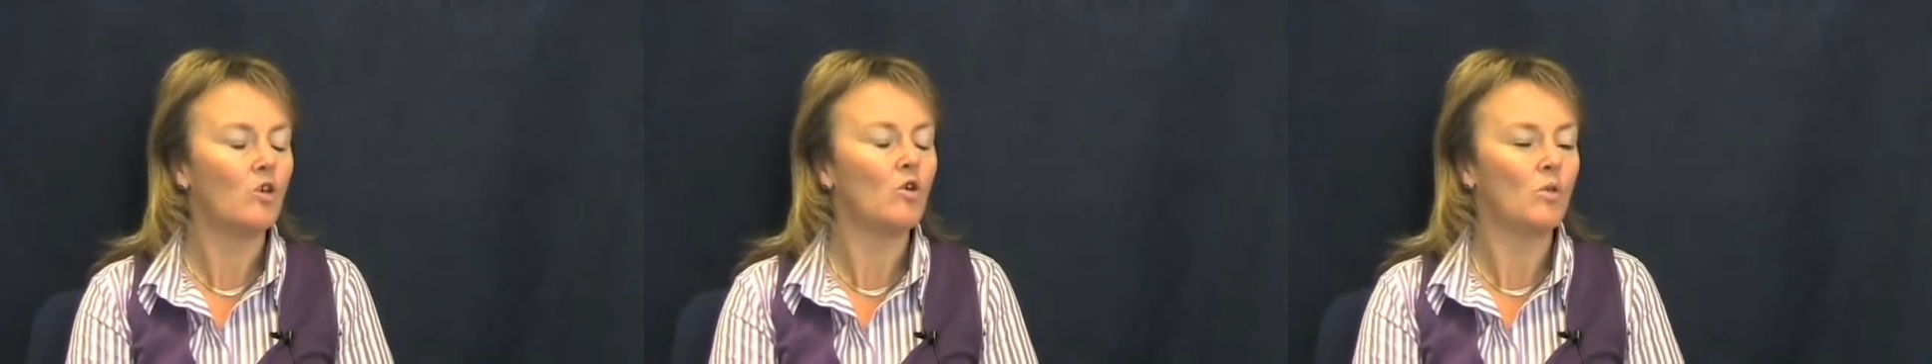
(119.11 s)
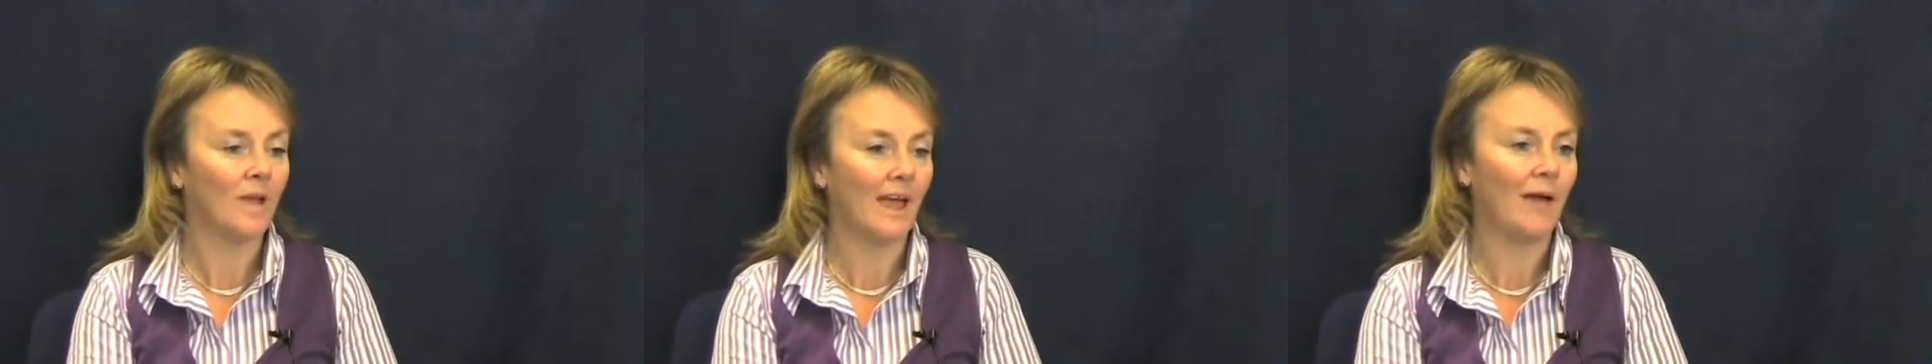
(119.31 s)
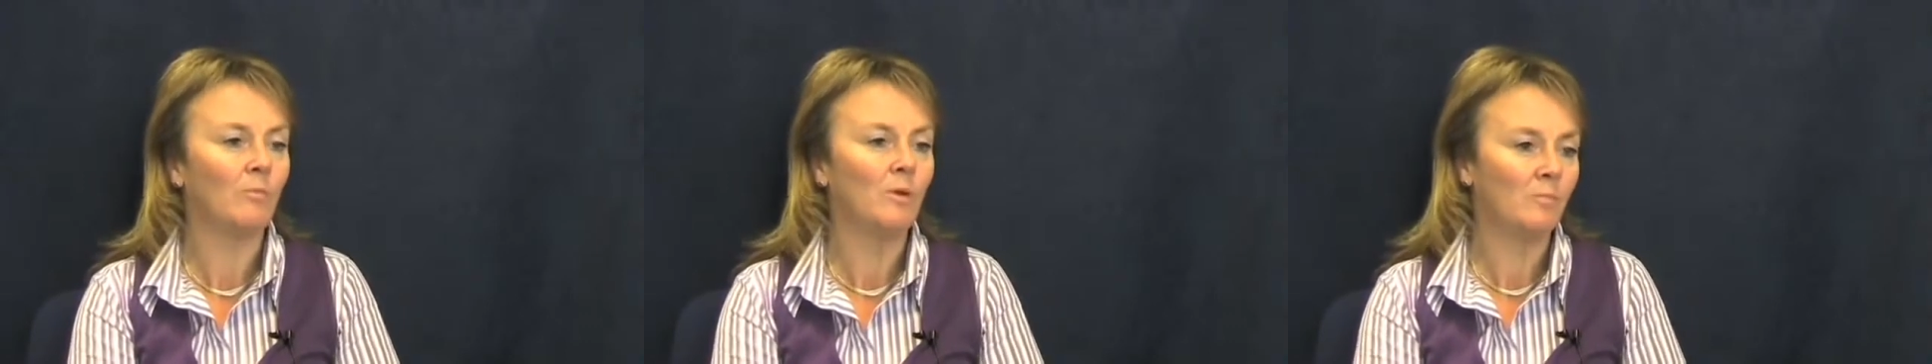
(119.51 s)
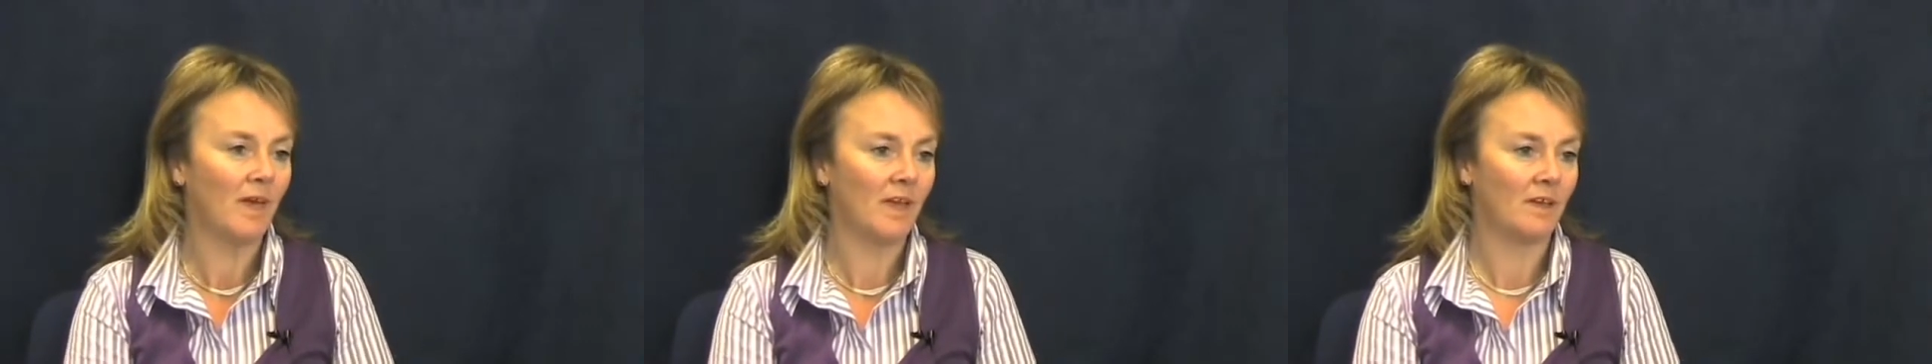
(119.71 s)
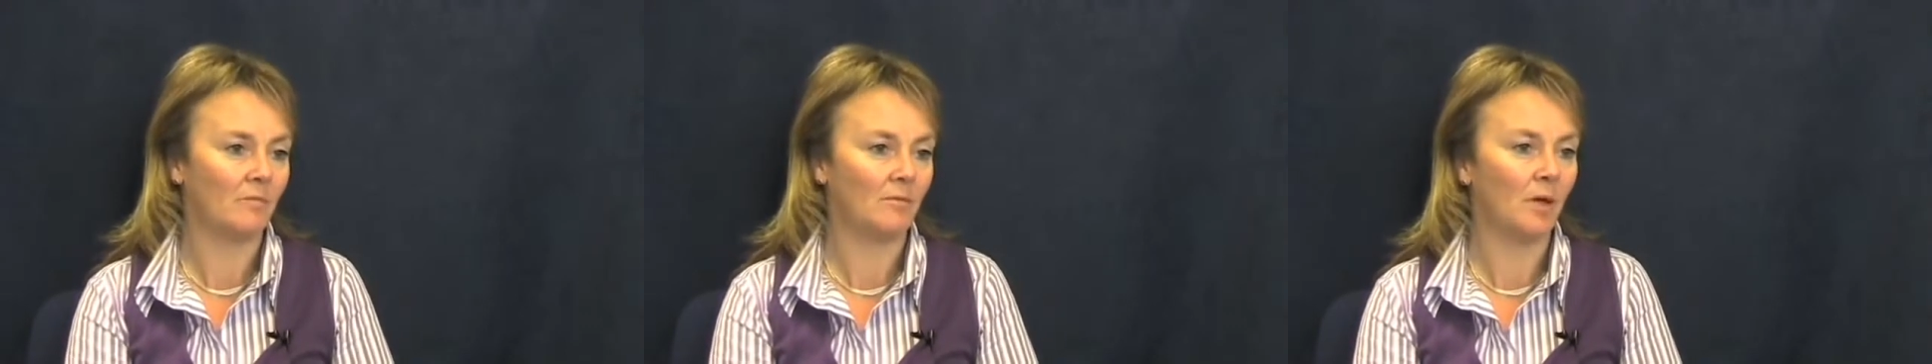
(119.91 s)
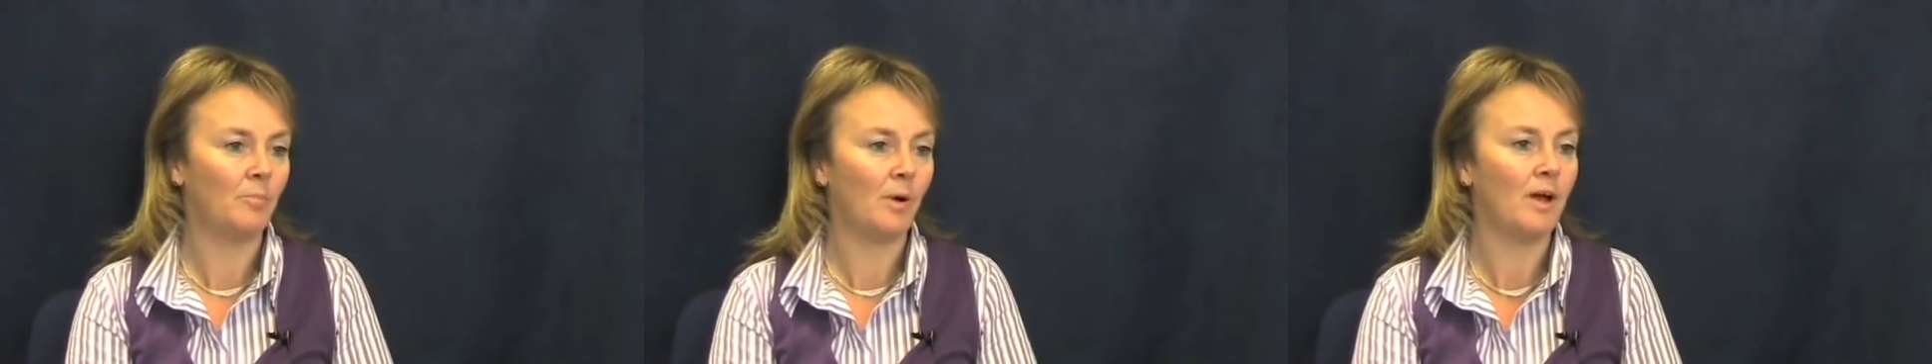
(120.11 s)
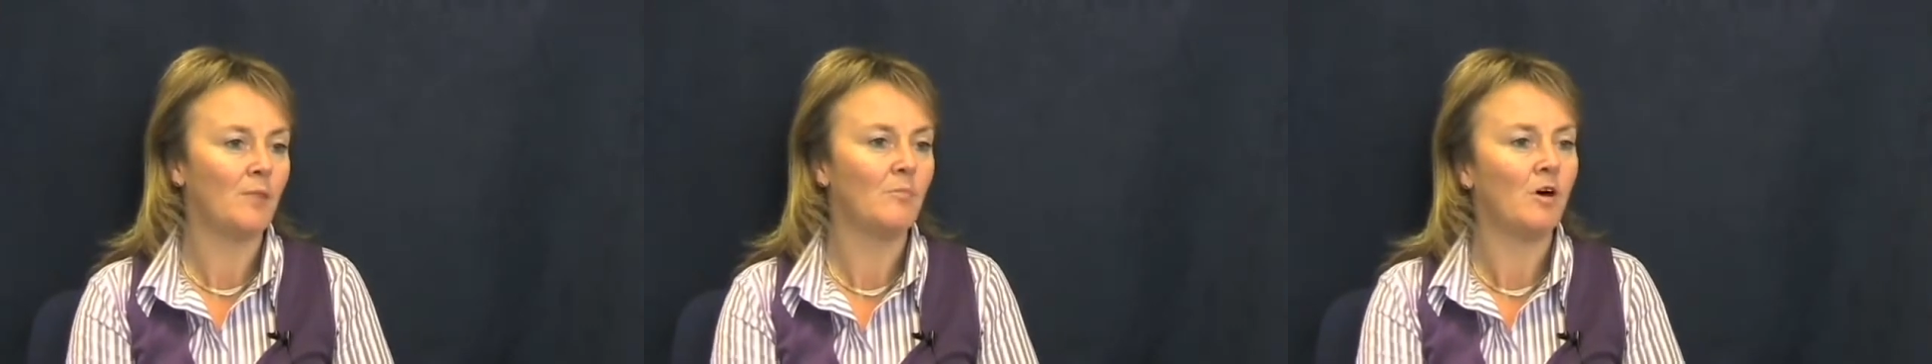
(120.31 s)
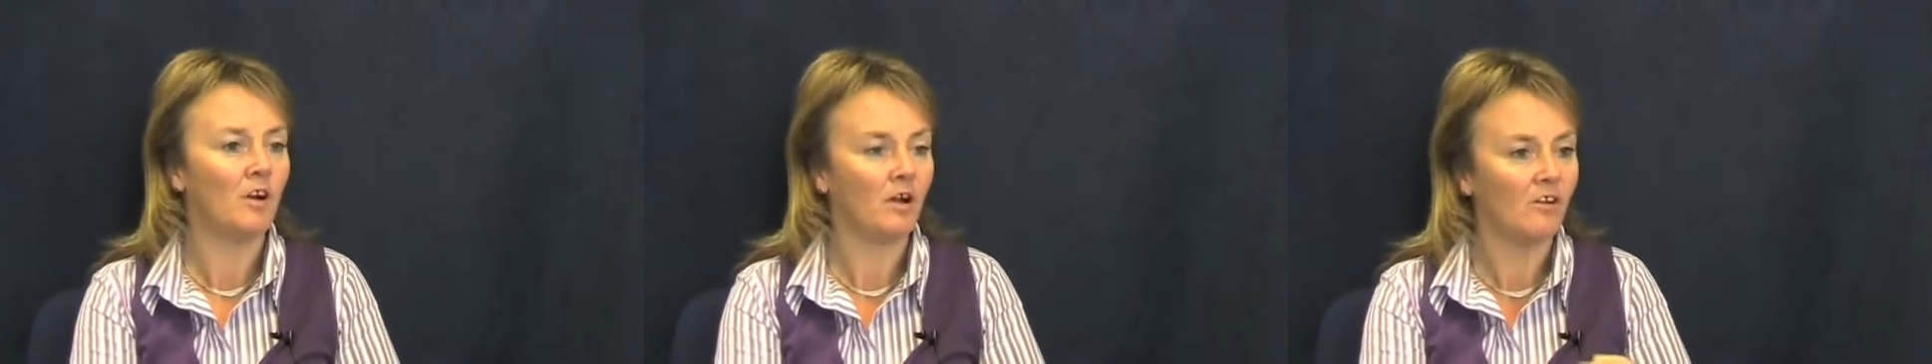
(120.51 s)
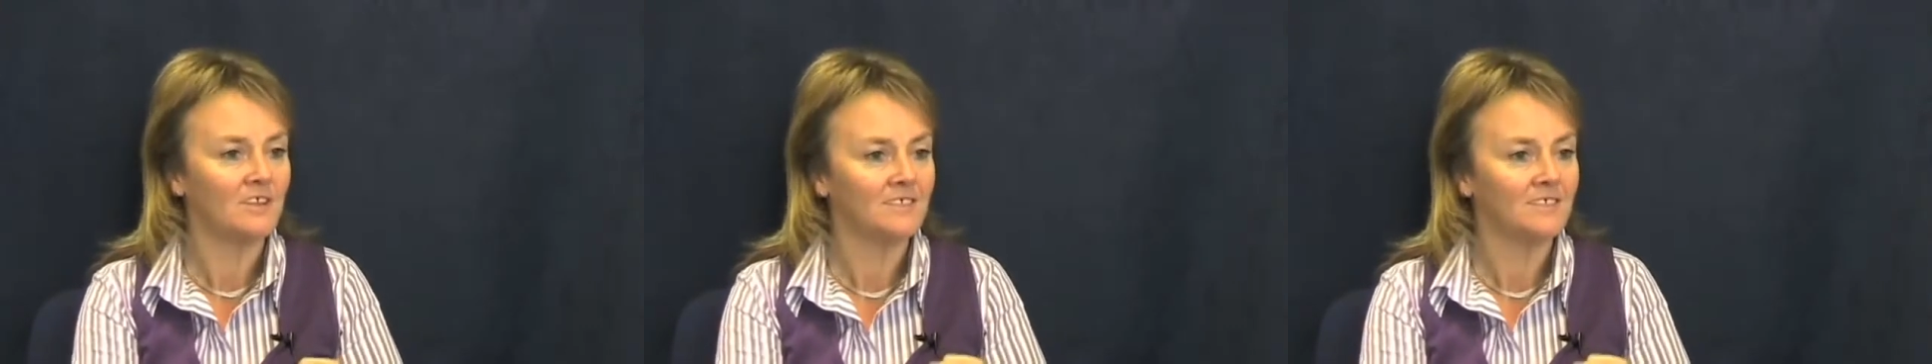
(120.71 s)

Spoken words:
or can we make a biomarker,